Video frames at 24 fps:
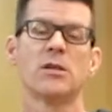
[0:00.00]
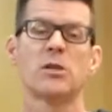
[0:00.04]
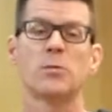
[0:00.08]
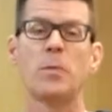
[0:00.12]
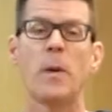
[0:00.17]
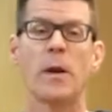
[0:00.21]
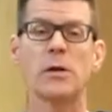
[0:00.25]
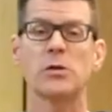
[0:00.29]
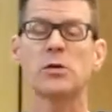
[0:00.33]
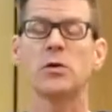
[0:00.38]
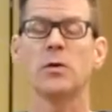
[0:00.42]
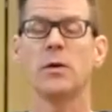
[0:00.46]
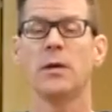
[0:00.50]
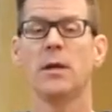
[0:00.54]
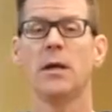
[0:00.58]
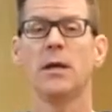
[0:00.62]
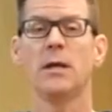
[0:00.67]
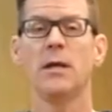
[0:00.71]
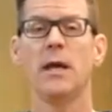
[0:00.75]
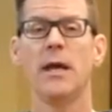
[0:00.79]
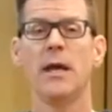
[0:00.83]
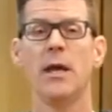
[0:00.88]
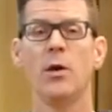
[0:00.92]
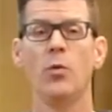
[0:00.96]
especially in a
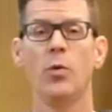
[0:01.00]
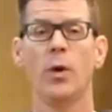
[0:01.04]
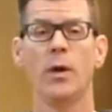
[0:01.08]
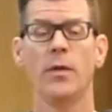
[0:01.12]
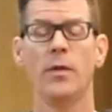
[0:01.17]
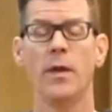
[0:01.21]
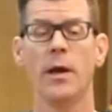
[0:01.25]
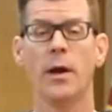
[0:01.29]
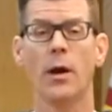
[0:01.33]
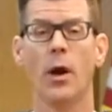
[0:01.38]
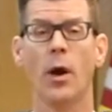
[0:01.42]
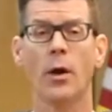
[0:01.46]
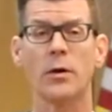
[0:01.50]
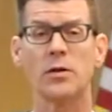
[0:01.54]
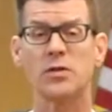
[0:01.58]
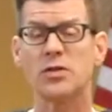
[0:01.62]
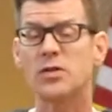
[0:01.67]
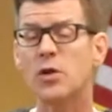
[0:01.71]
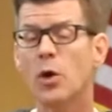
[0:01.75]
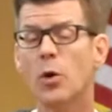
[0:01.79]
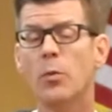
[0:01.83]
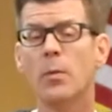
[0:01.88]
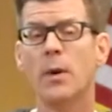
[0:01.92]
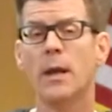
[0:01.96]
day when there are
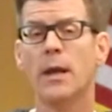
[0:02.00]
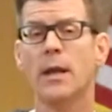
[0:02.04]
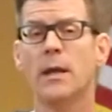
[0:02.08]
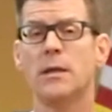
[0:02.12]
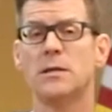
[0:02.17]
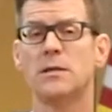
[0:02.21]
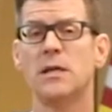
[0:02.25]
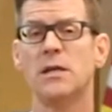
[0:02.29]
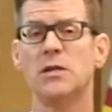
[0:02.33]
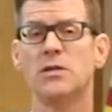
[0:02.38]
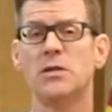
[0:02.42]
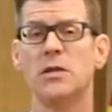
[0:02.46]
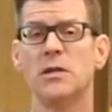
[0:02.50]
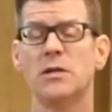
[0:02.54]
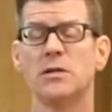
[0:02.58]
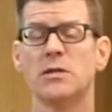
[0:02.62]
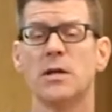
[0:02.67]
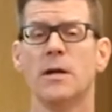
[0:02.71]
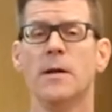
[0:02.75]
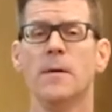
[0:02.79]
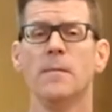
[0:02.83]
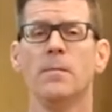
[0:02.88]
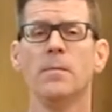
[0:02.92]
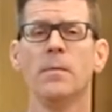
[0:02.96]
so many
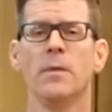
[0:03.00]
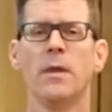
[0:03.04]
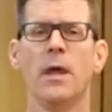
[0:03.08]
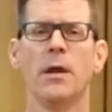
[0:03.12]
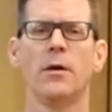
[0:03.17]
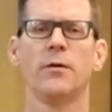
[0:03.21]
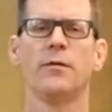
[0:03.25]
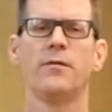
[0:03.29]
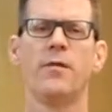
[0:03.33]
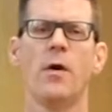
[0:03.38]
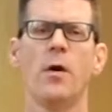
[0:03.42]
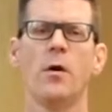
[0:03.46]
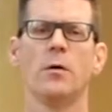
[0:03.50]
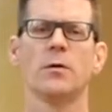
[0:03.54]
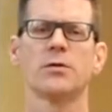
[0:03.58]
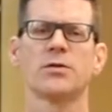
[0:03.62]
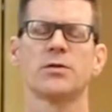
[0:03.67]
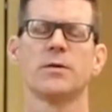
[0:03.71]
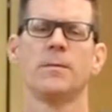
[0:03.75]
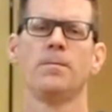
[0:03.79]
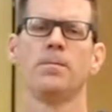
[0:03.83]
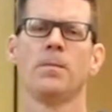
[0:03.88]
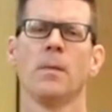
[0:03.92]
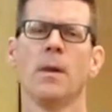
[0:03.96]
teachings that are
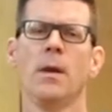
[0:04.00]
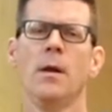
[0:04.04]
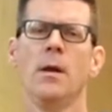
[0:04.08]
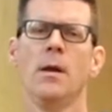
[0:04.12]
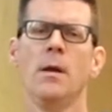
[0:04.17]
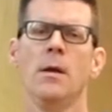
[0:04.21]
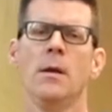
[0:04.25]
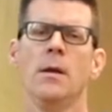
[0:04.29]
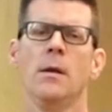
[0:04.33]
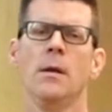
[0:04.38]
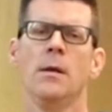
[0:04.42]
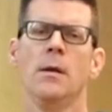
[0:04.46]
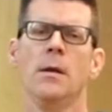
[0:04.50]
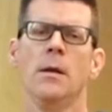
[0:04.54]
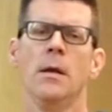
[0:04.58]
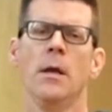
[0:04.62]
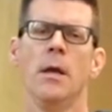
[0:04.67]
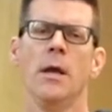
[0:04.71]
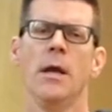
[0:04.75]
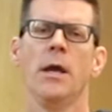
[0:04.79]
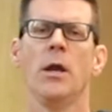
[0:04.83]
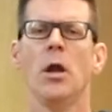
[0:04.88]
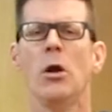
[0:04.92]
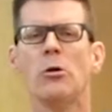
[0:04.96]
false.
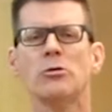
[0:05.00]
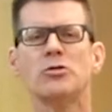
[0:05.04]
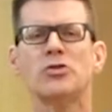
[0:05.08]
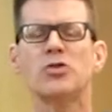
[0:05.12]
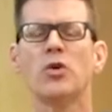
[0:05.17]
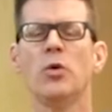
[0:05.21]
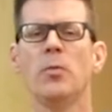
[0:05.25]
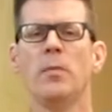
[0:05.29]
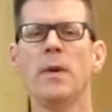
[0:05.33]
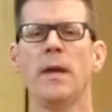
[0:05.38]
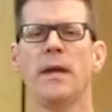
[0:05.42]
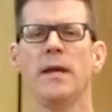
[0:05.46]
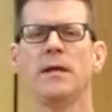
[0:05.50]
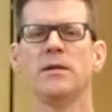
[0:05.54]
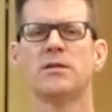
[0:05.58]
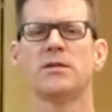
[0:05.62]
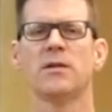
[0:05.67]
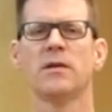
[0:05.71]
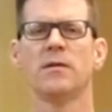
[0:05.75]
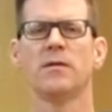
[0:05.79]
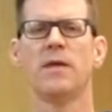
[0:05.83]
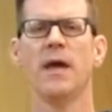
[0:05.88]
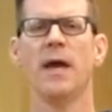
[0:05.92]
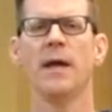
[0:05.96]
It also
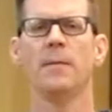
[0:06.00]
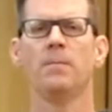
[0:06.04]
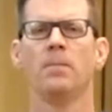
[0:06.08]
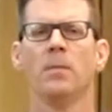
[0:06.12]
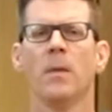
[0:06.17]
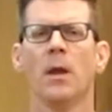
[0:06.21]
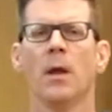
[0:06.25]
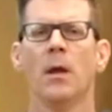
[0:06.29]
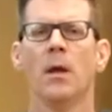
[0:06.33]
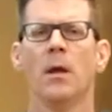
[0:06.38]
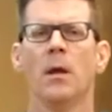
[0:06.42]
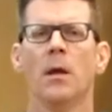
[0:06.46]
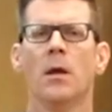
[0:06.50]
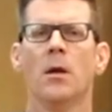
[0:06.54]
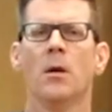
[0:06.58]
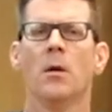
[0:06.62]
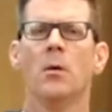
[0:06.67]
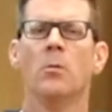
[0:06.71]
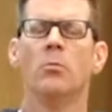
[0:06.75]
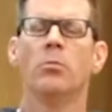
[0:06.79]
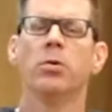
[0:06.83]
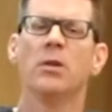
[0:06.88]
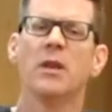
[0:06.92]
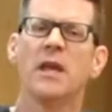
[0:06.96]
means that
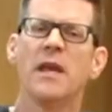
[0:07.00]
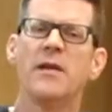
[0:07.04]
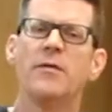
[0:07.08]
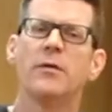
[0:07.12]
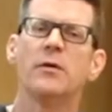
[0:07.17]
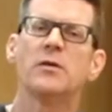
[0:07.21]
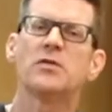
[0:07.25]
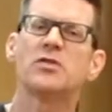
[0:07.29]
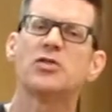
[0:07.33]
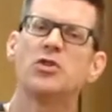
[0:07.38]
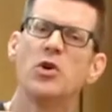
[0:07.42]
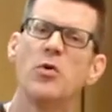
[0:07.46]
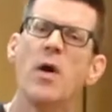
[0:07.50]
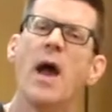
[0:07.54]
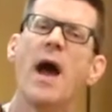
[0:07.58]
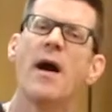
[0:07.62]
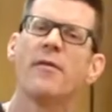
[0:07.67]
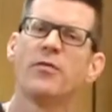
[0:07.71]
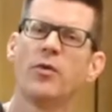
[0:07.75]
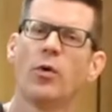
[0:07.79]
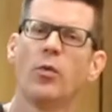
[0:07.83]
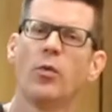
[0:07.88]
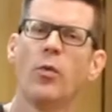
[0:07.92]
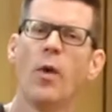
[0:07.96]
believers do
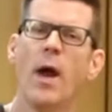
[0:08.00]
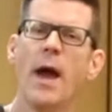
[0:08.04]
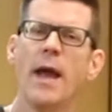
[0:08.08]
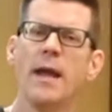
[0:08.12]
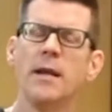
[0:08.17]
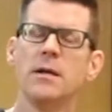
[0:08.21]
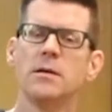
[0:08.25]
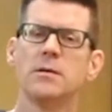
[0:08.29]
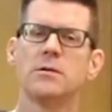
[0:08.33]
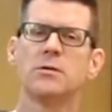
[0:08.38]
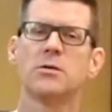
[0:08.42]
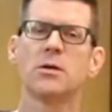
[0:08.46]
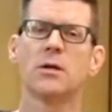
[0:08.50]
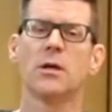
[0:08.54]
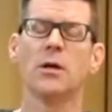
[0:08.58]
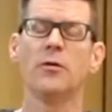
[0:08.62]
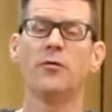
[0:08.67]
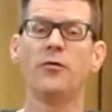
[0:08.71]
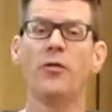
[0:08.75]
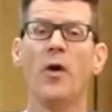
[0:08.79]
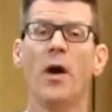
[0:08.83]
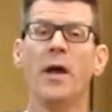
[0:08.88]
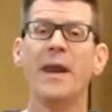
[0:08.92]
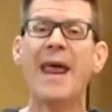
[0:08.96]
have the right to
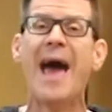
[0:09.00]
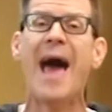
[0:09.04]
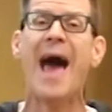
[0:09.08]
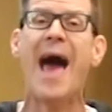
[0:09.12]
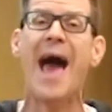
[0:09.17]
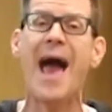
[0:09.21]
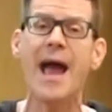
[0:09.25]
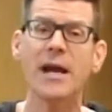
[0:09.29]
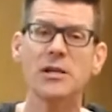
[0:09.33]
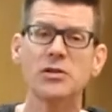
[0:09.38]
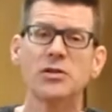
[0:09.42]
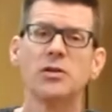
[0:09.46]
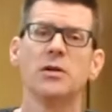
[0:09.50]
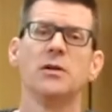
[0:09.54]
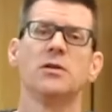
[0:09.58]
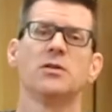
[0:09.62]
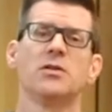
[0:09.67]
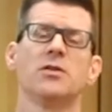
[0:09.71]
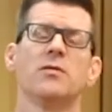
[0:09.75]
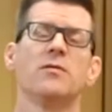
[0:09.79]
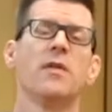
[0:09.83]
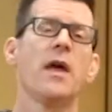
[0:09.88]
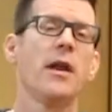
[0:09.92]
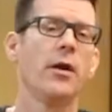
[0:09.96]
confront
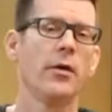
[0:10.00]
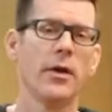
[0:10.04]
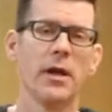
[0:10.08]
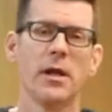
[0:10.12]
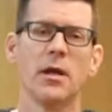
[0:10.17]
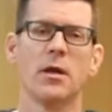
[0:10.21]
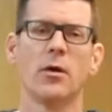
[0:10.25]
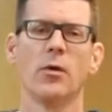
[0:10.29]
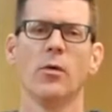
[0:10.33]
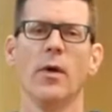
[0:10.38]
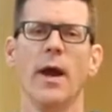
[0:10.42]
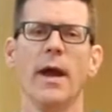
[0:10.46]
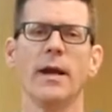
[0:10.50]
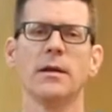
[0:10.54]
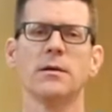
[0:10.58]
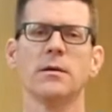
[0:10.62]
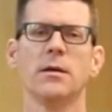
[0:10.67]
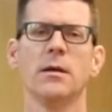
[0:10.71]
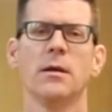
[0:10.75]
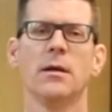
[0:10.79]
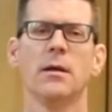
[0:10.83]
actions that are incorrect.